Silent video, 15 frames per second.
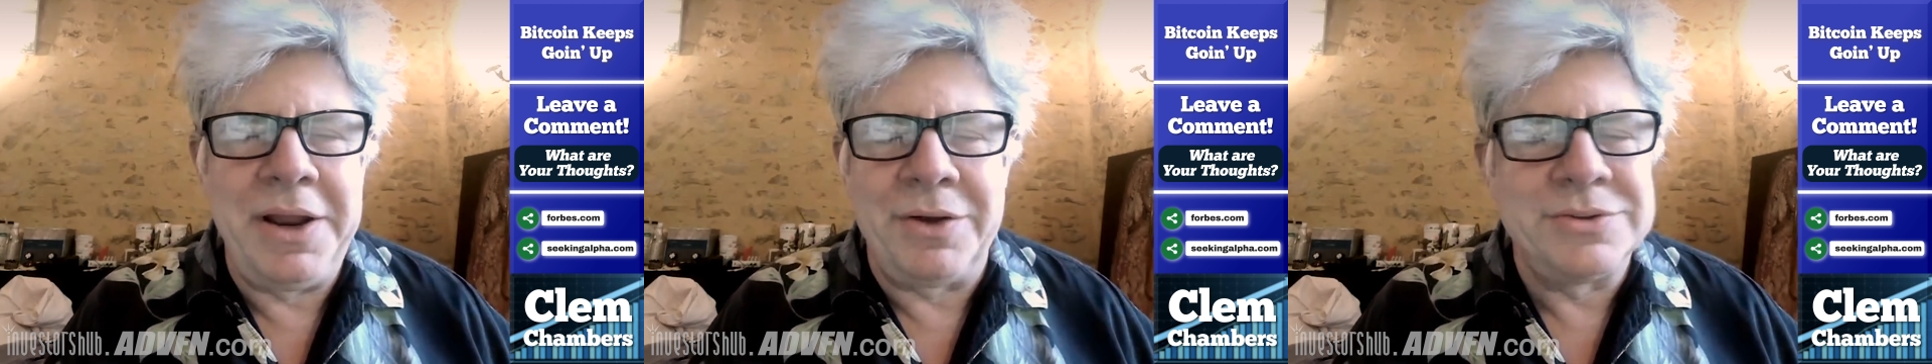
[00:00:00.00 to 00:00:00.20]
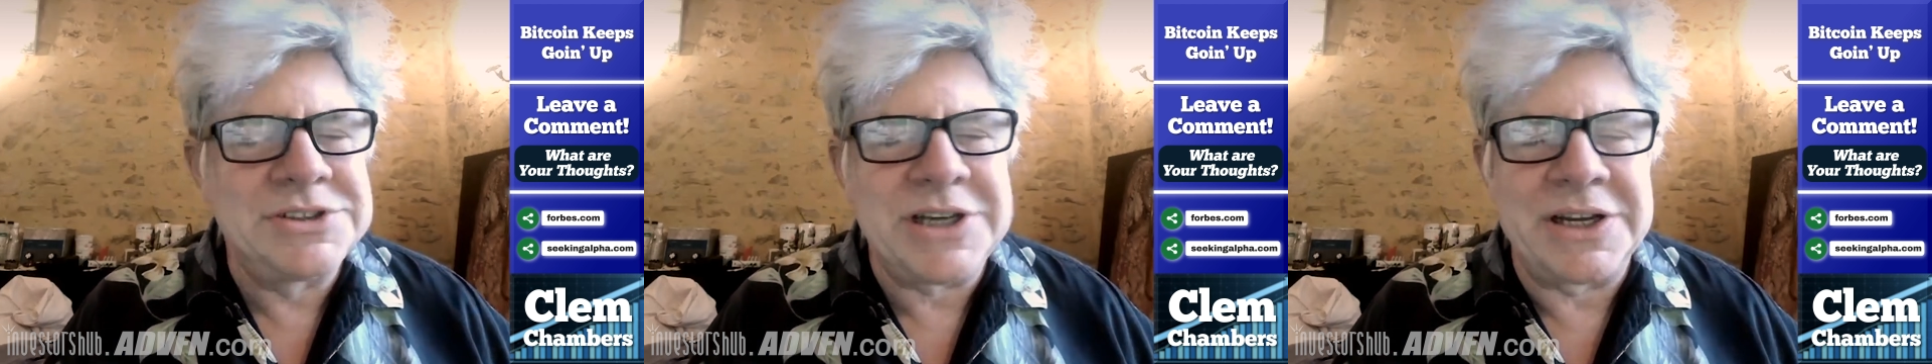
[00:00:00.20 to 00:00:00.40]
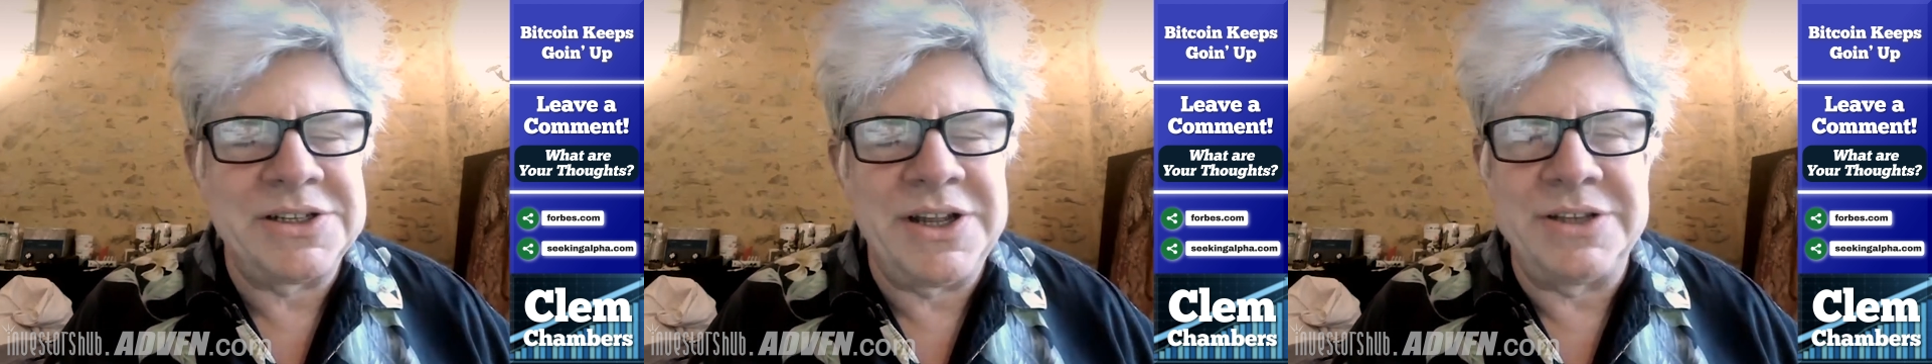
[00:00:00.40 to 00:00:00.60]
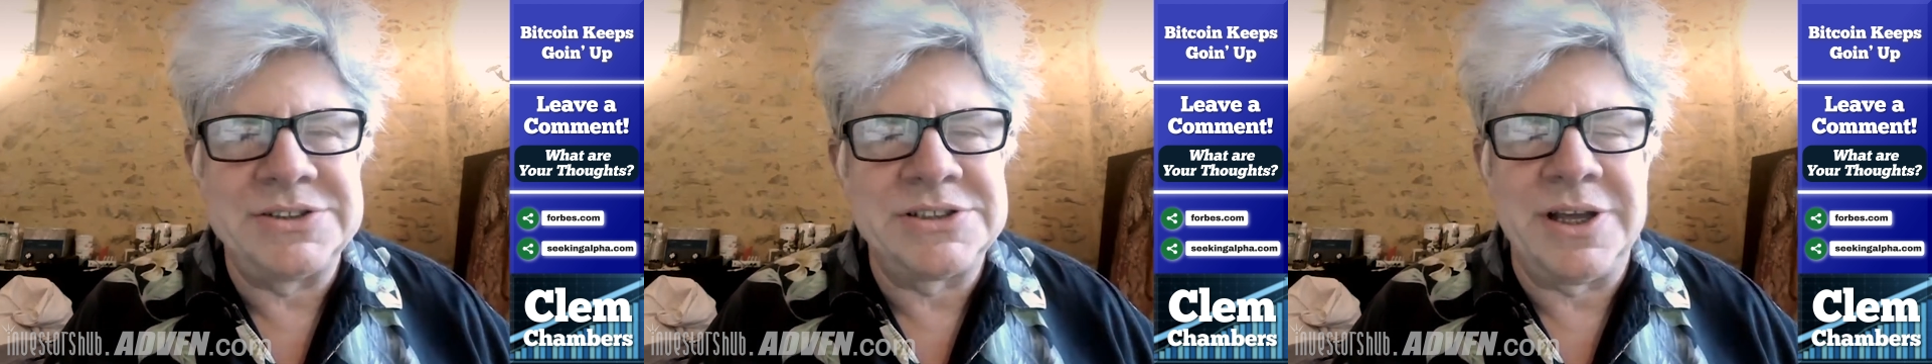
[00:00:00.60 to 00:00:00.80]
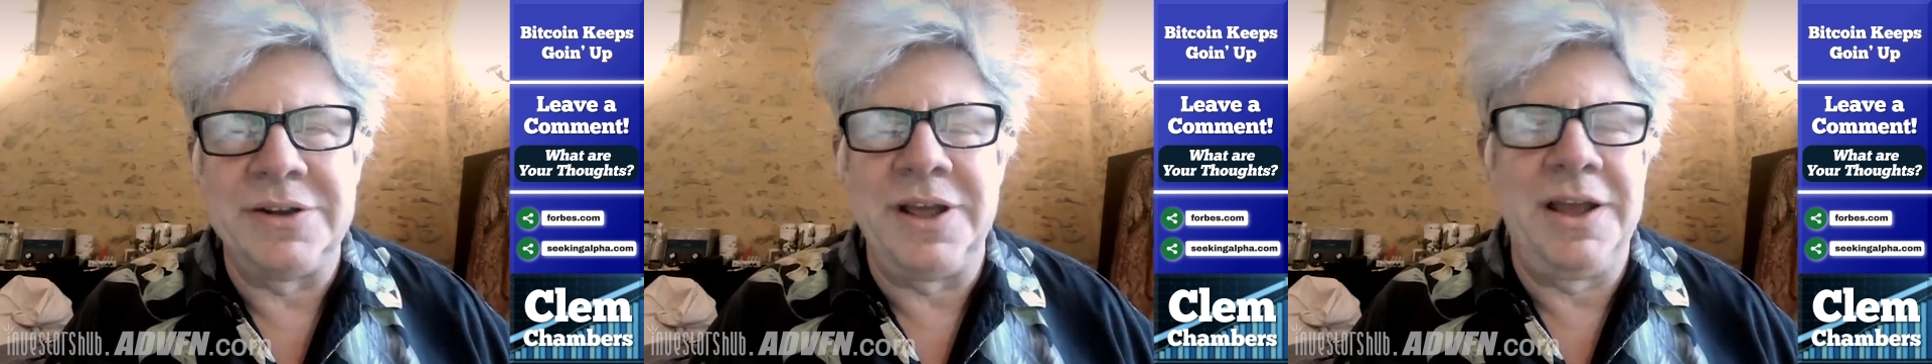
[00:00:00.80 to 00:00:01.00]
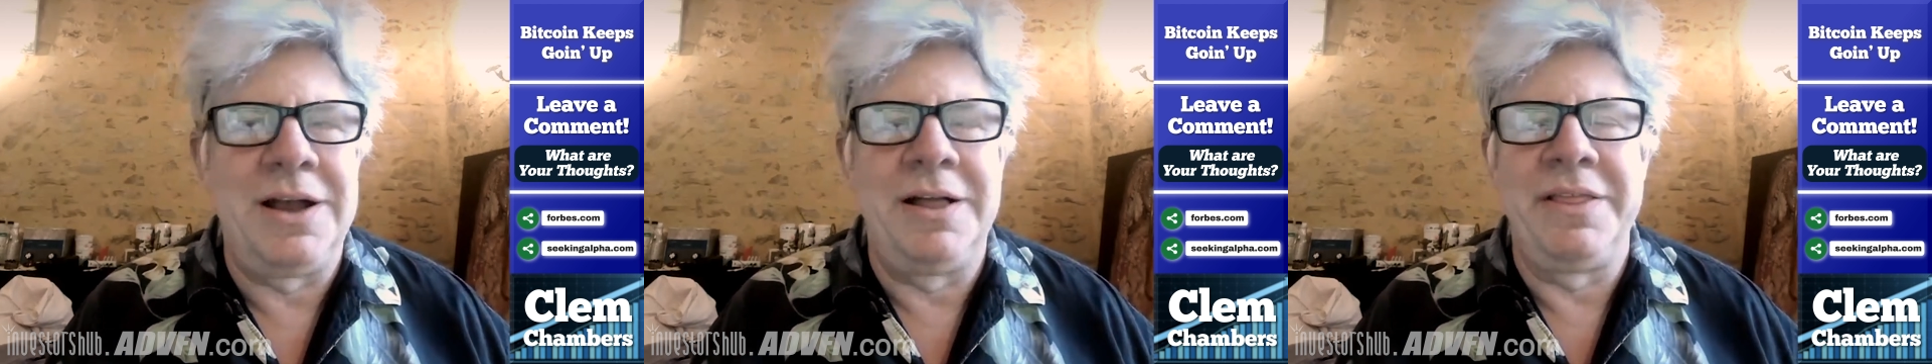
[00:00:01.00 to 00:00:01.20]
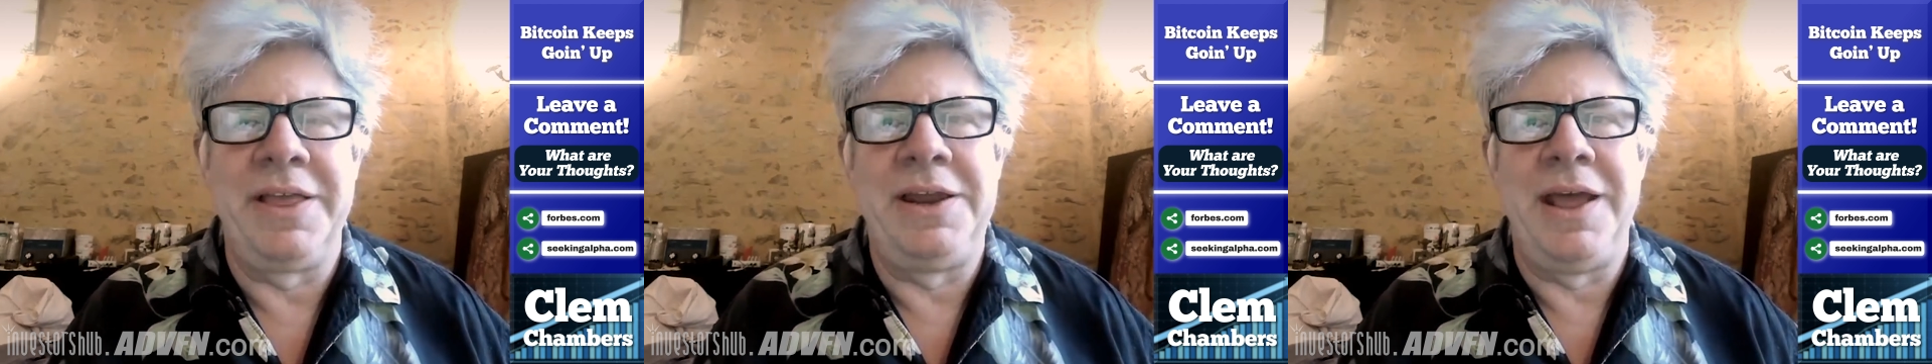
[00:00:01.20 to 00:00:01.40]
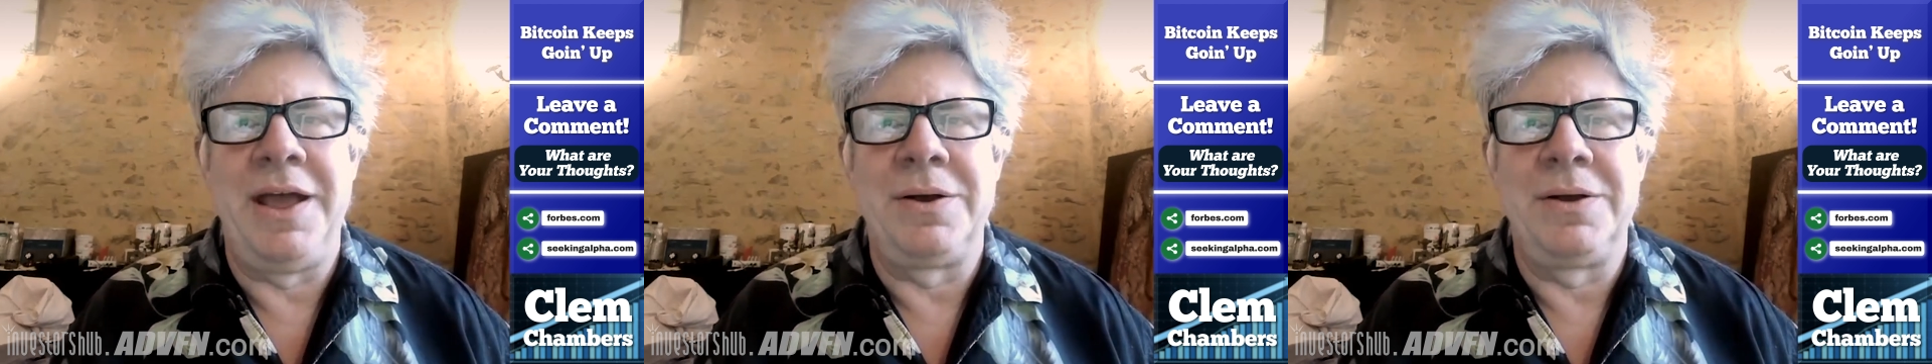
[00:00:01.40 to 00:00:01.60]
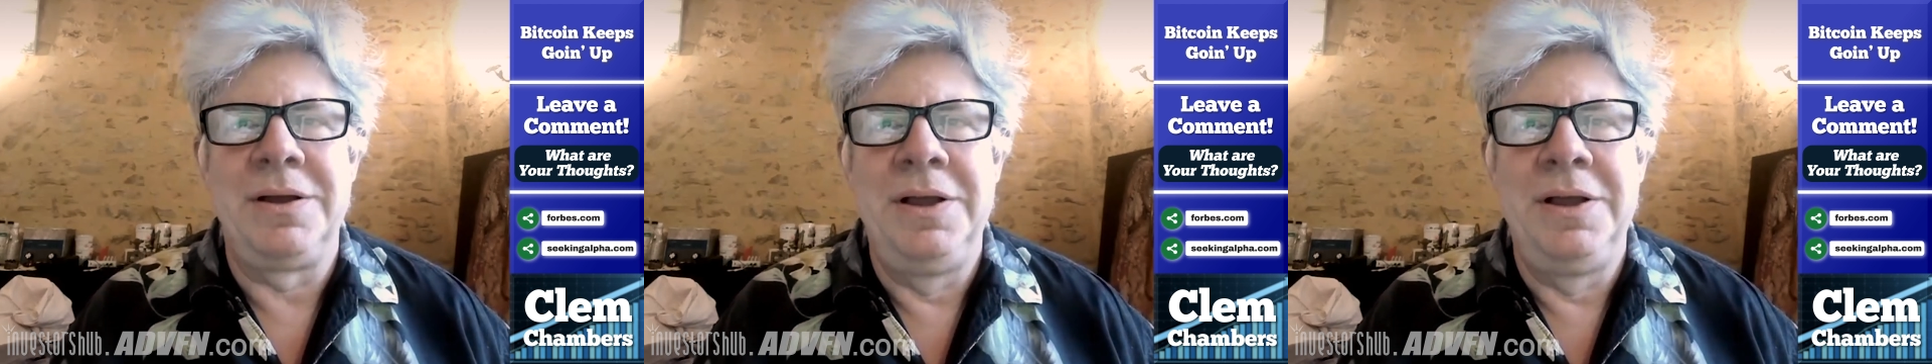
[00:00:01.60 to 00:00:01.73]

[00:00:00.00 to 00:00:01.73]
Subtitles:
it on Saturday and Sunday, are they now?